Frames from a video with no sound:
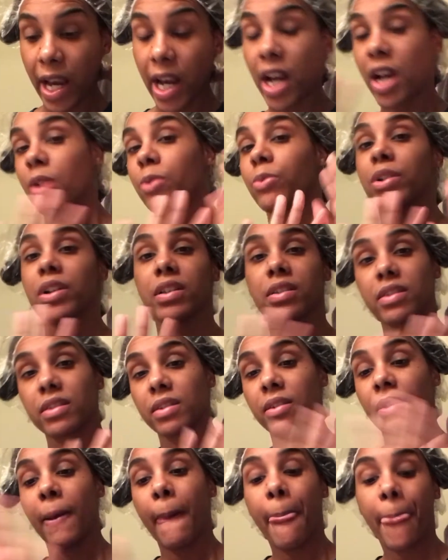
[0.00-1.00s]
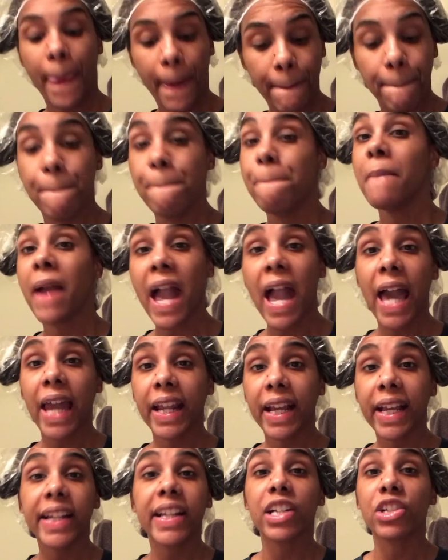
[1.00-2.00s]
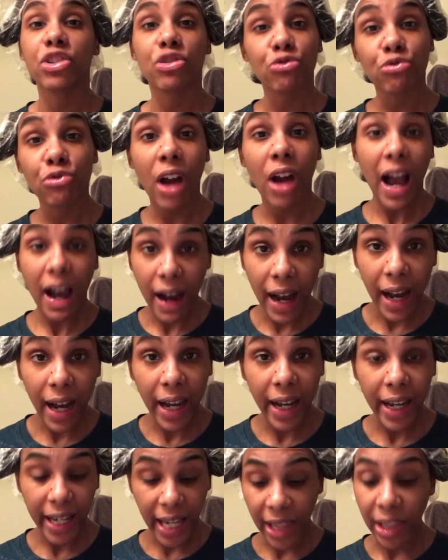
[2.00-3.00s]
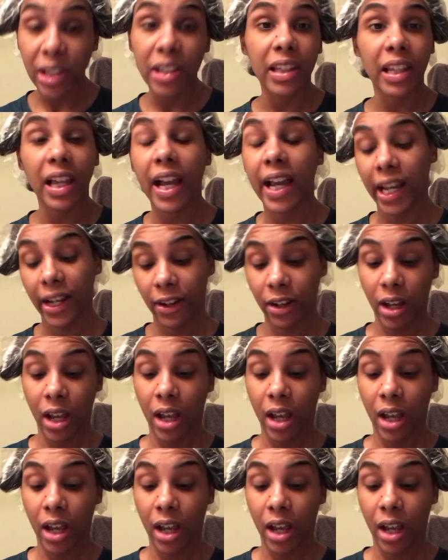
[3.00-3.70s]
hair was matted, dry. I look like